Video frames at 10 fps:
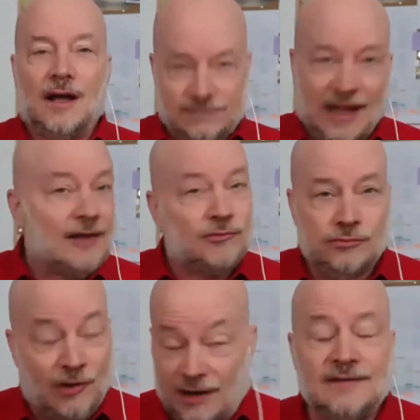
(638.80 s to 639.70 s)
That's
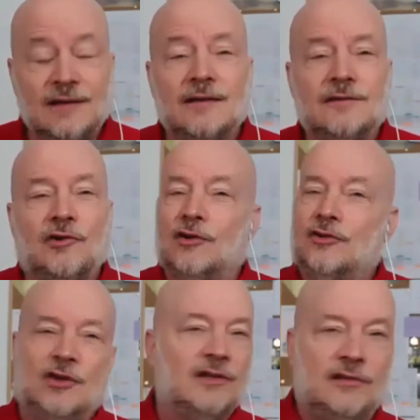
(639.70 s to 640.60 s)
great site
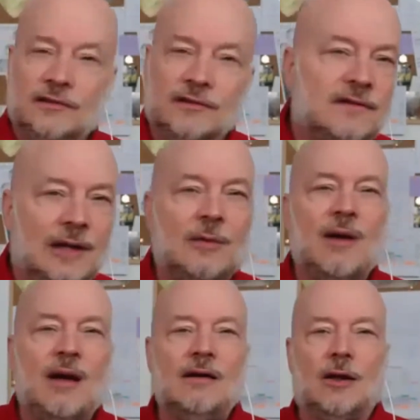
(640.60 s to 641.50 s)
structure. It's using schema
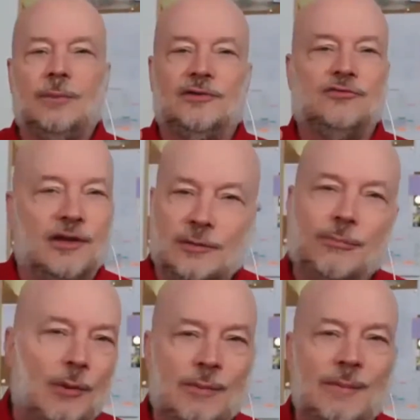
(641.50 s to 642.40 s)
markup. It's writing
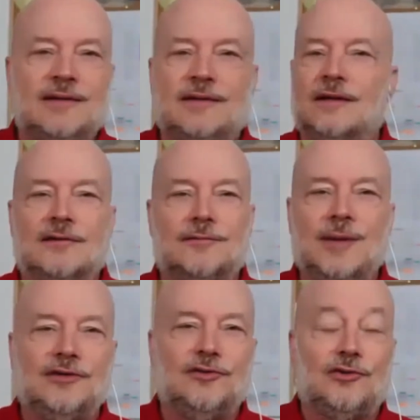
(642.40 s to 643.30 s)
proper meta titles,
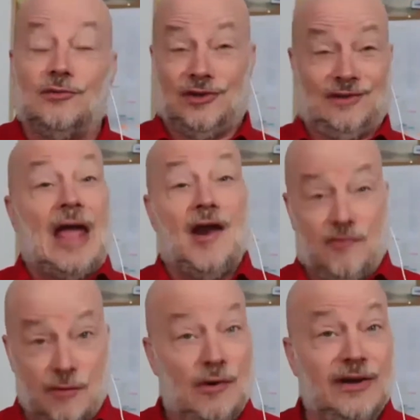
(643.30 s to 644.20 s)
meta descriptions. It's
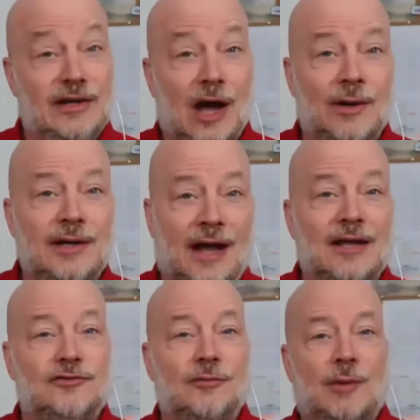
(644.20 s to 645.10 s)
removing no
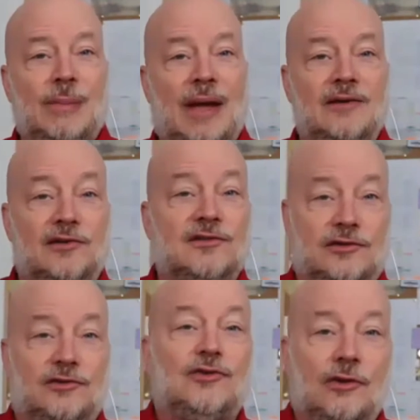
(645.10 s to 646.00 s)
index from the pages
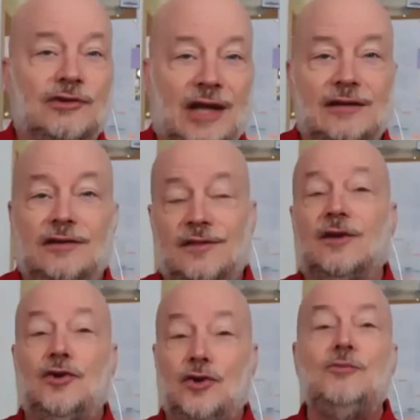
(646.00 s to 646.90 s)
such as contact us
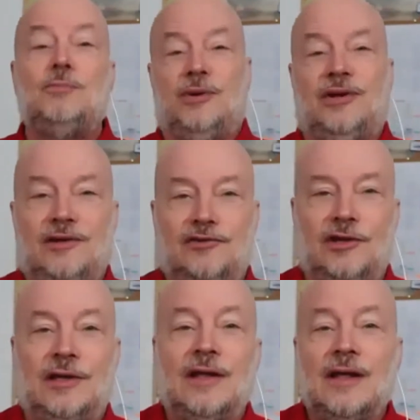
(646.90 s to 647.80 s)
that could
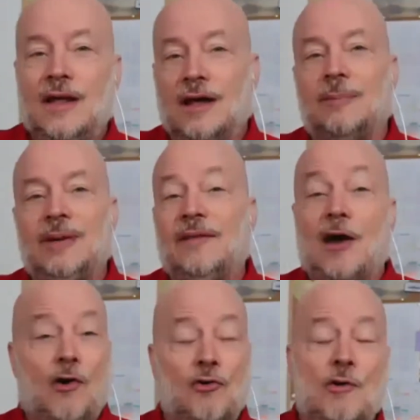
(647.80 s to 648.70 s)
potentially appear
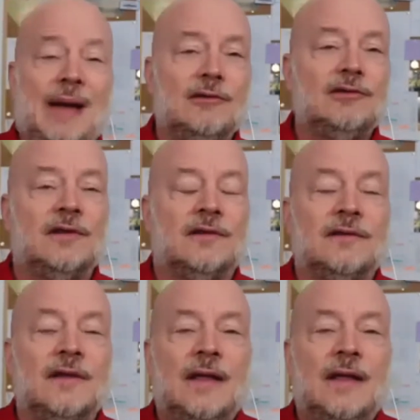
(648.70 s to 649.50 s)
that or about us.